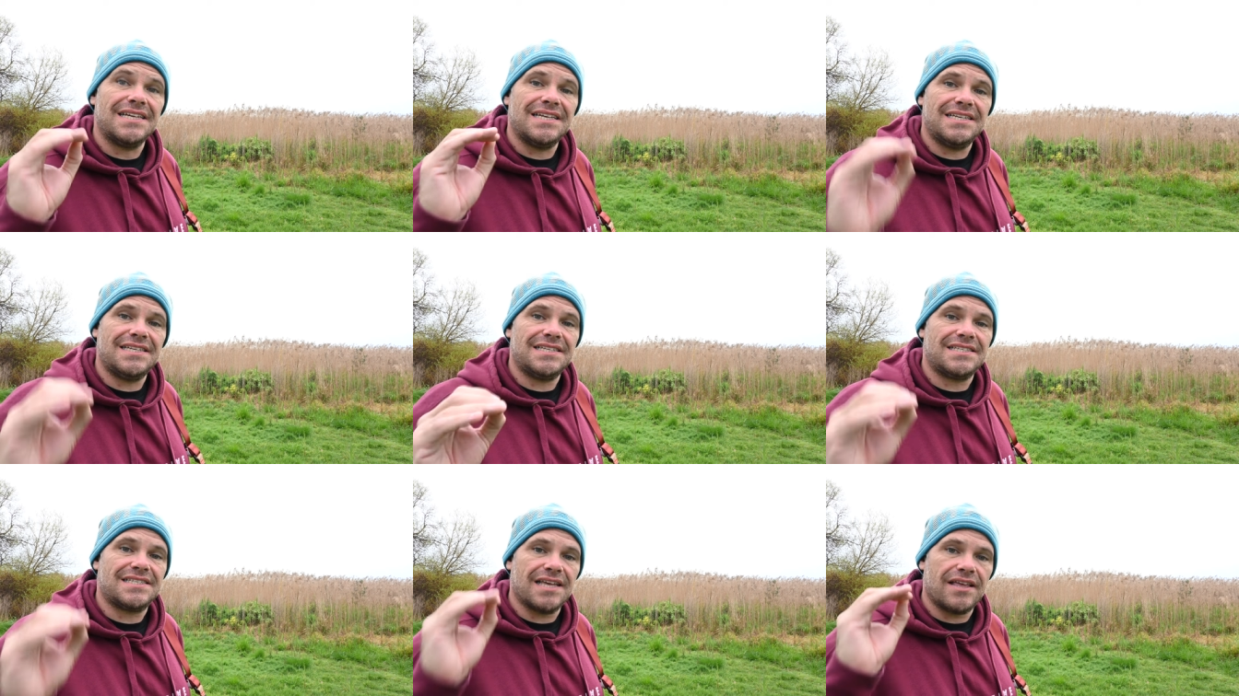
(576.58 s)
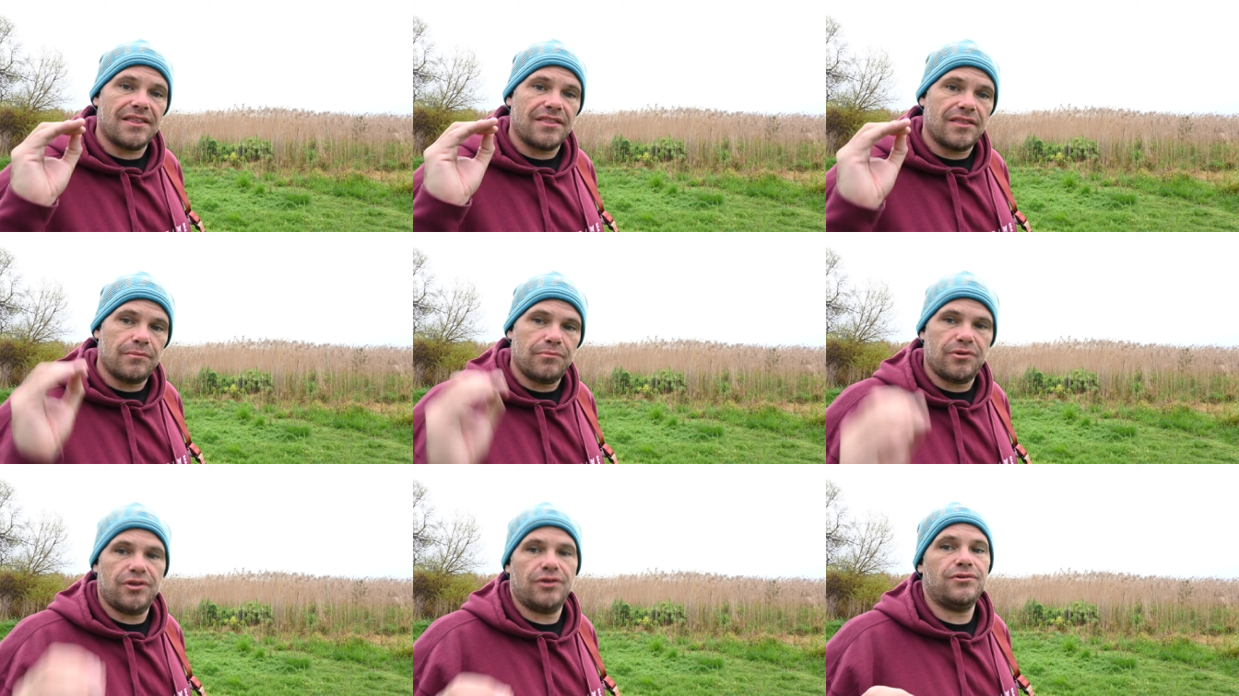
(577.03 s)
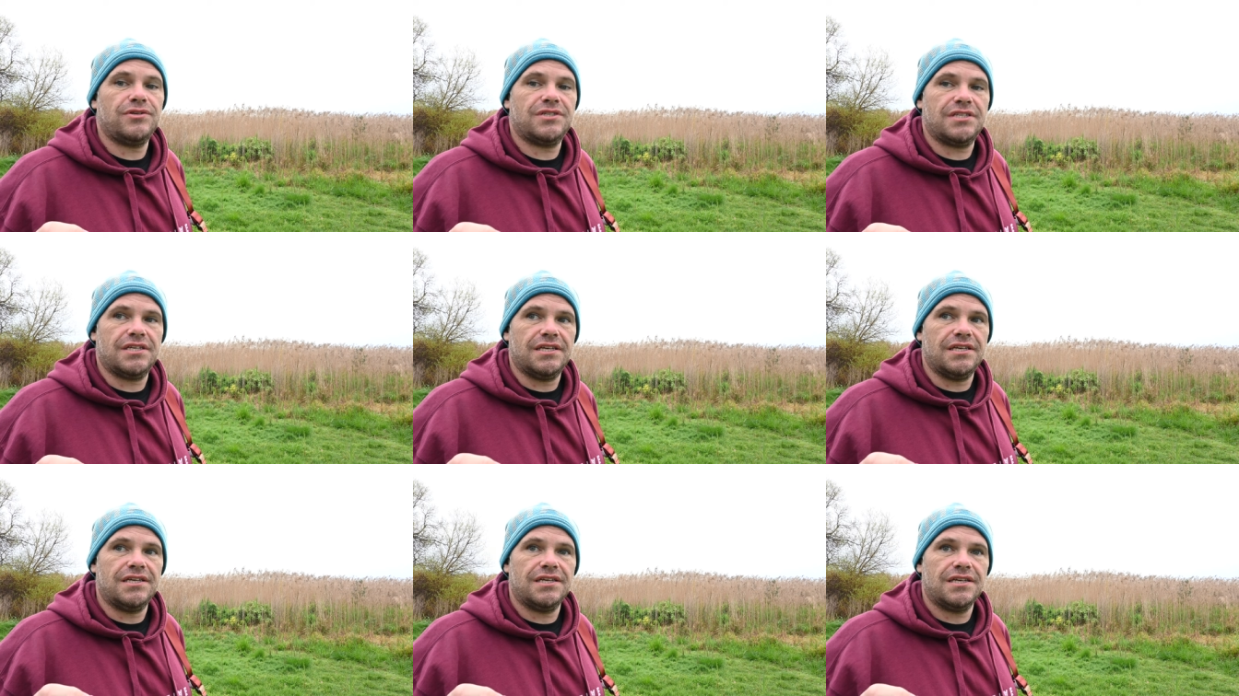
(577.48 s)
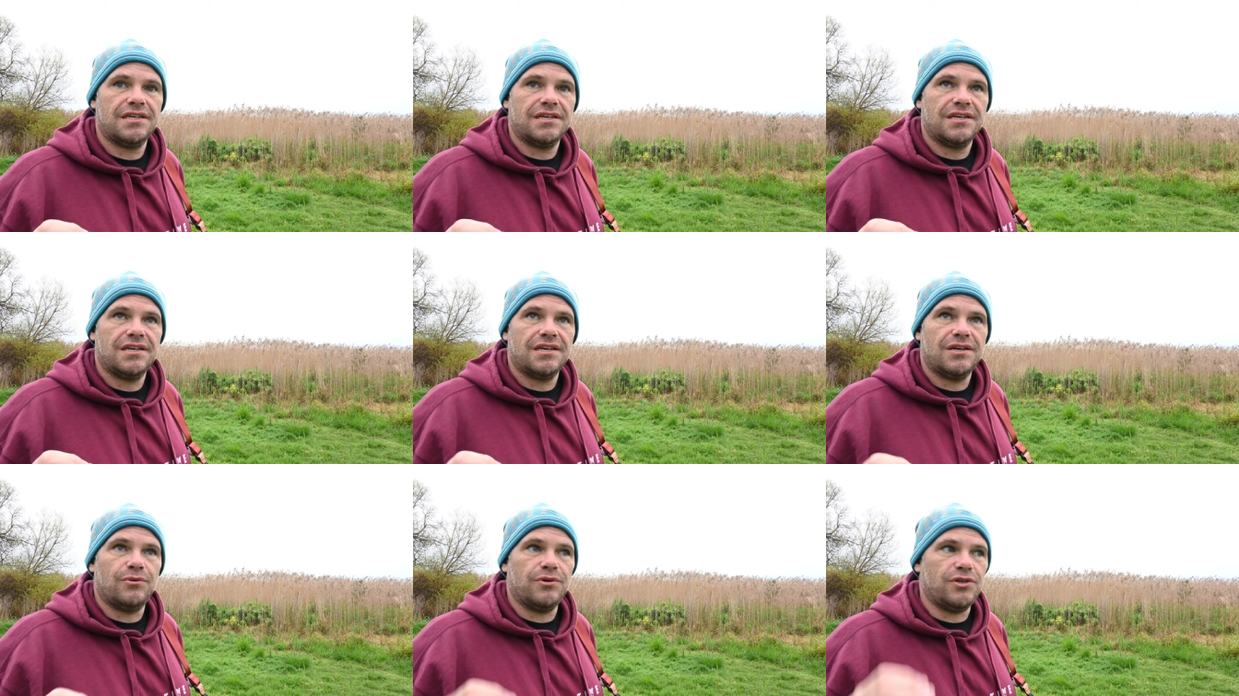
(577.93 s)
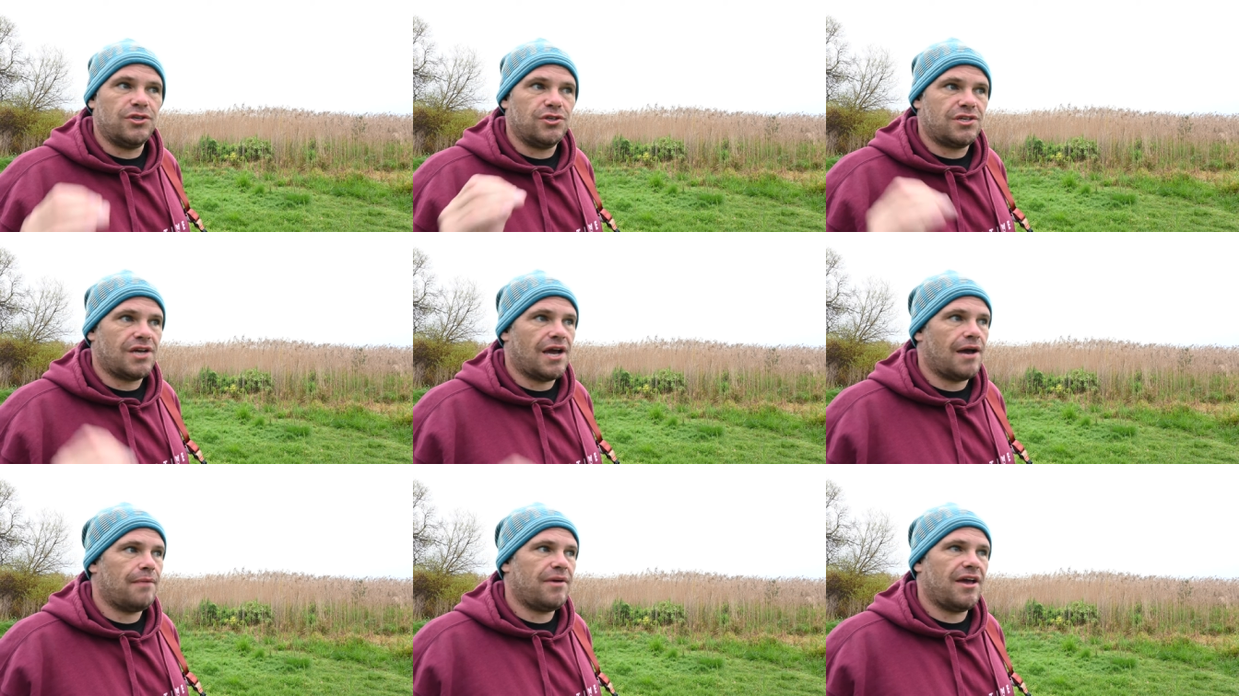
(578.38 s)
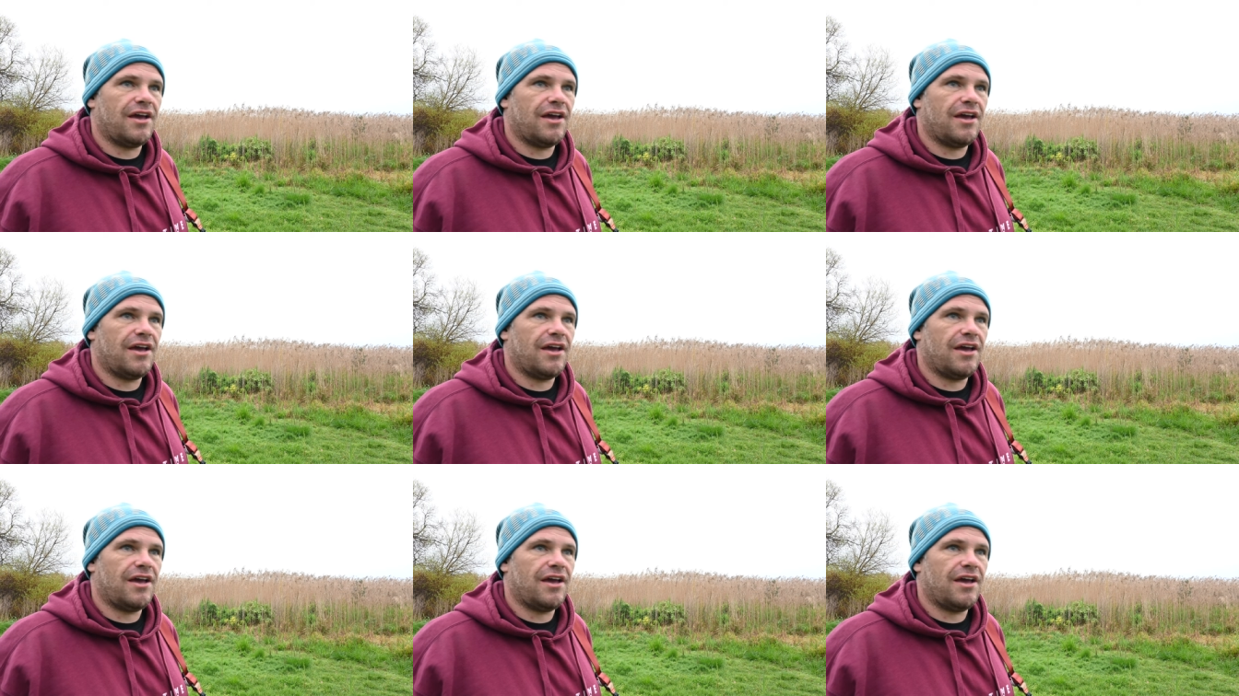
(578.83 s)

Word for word: is the beauty when you come